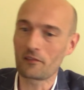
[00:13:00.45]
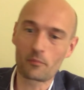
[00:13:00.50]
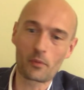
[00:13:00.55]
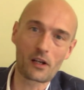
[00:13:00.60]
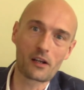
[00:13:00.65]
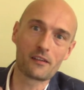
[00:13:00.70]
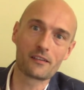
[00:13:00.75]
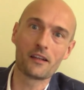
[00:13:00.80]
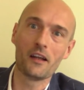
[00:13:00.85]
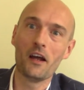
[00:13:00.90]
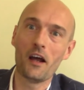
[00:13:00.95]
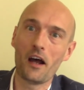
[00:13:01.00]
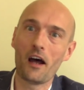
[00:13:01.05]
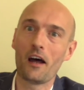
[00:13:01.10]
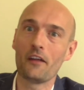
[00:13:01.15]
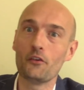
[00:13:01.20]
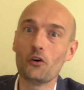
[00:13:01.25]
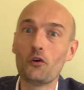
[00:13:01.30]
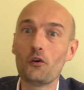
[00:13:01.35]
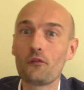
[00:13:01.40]
Because
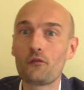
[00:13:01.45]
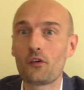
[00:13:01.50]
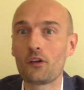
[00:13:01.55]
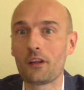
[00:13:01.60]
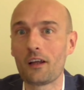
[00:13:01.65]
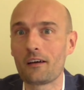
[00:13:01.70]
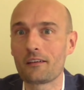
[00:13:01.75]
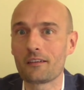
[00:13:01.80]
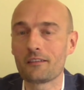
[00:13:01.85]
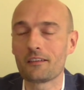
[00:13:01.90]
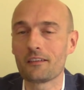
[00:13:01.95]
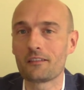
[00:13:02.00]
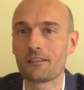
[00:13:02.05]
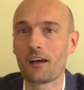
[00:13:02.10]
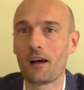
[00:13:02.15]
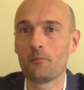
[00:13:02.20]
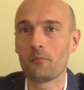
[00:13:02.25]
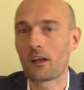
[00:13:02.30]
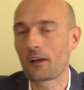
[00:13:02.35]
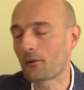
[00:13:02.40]
an awful lot of the
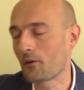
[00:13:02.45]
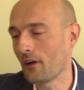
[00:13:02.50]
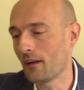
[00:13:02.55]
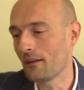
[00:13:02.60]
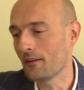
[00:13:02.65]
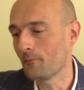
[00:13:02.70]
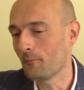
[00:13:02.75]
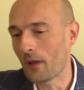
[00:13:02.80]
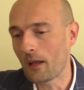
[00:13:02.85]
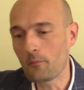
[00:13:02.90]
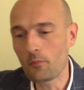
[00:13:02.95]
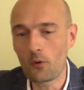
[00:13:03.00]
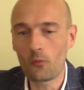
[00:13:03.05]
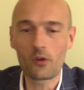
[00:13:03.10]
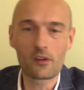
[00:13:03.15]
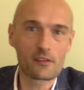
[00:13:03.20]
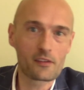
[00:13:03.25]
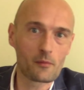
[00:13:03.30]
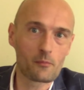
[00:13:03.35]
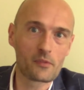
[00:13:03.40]
time, like maybe
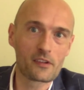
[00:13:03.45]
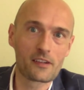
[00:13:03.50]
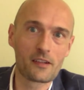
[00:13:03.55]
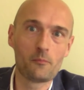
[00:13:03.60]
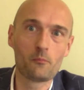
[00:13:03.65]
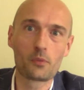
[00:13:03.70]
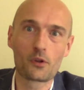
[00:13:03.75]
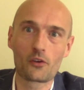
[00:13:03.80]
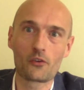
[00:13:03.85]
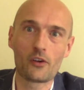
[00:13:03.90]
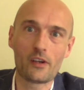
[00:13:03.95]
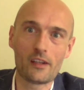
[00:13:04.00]
with some simpler